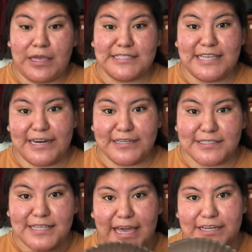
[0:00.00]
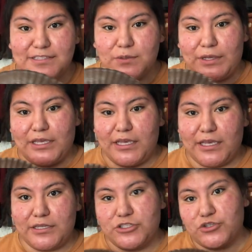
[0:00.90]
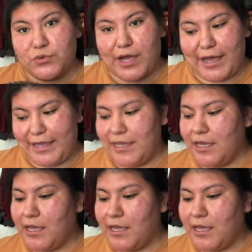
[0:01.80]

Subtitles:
set it aside so it can dry.